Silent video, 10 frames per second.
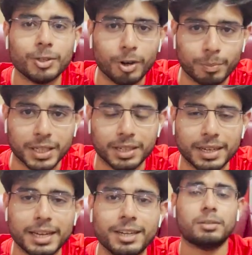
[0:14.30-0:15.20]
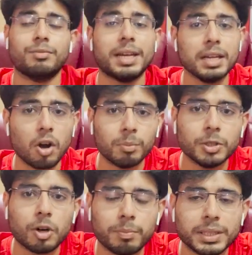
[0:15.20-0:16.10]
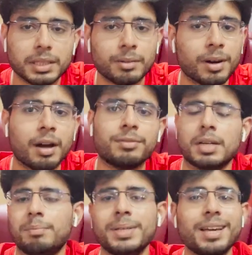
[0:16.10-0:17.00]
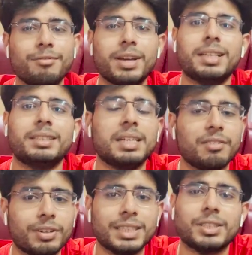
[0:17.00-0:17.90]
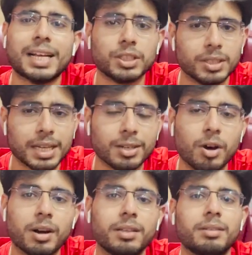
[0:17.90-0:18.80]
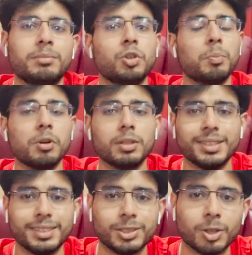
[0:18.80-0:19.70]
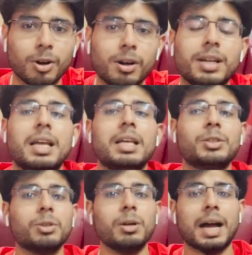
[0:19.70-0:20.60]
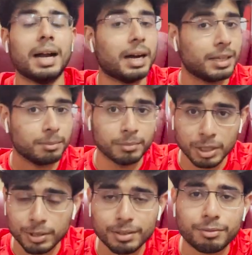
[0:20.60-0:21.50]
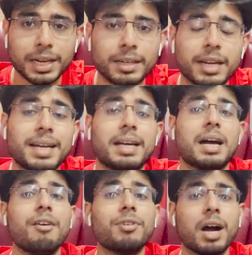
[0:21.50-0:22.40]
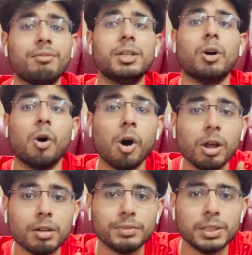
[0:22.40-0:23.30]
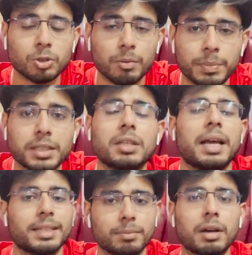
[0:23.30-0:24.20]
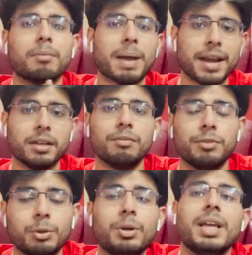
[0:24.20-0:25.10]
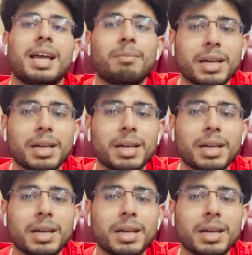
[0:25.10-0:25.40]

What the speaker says: topic, right? So the very common topics in graphs are BFS, DFS, Dijkstra's algorithm, topological sort, so union find, right? And I've covered all of these topics, barring a few, in my